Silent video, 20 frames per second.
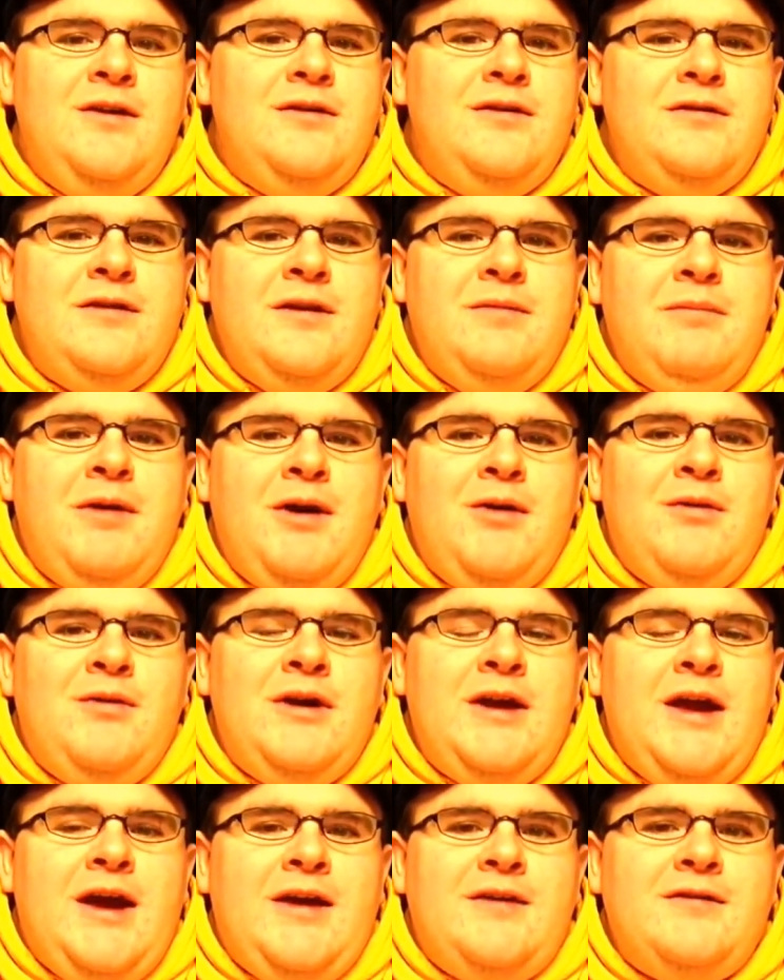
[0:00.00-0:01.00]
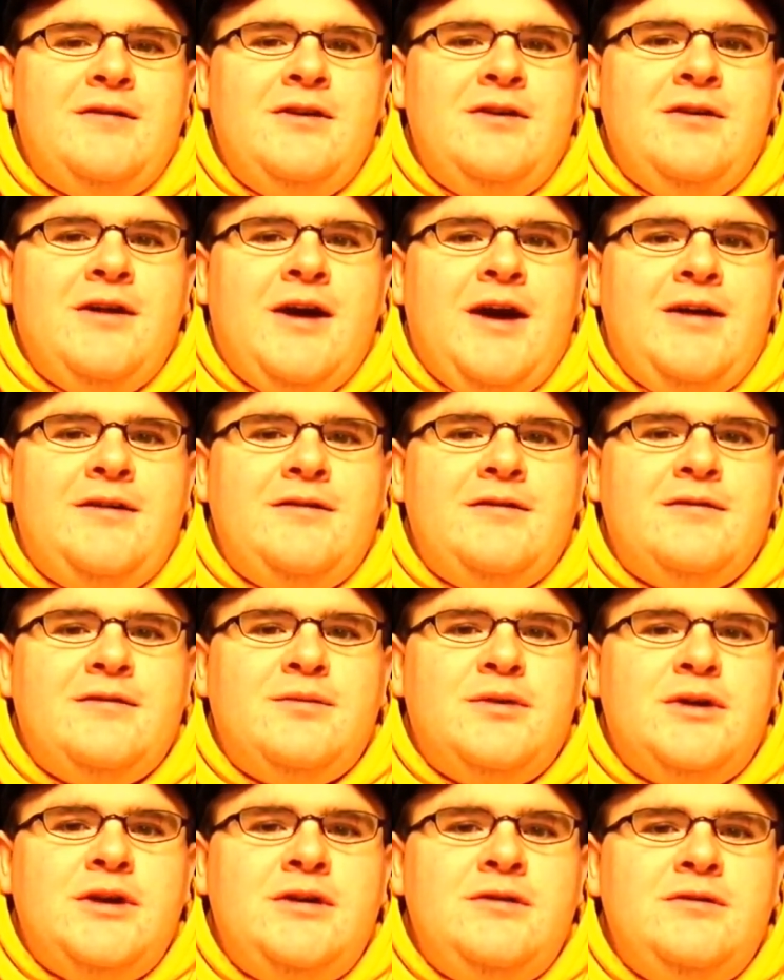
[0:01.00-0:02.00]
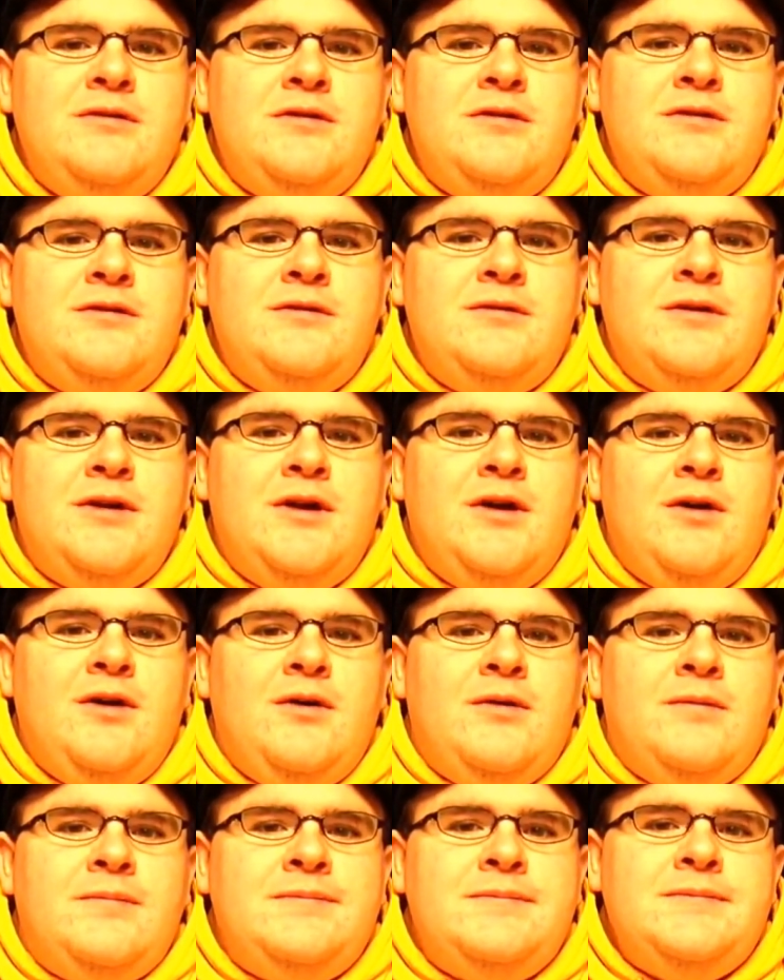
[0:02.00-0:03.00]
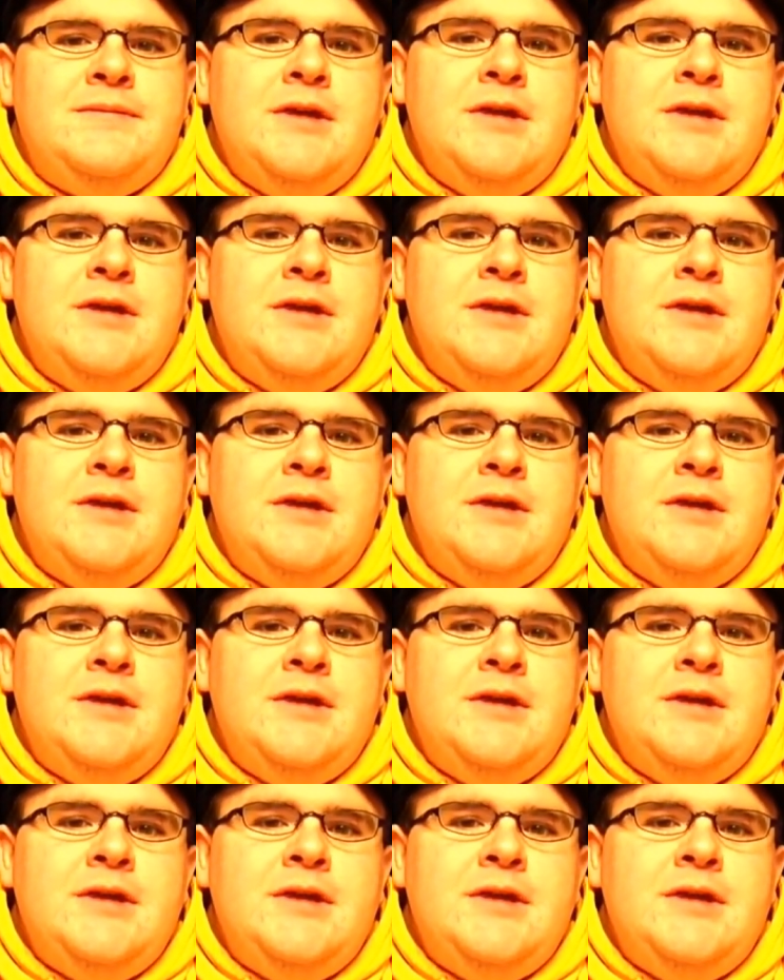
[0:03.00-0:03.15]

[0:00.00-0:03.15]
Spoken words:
of something I wanted to ask you guys is, what do you do at home?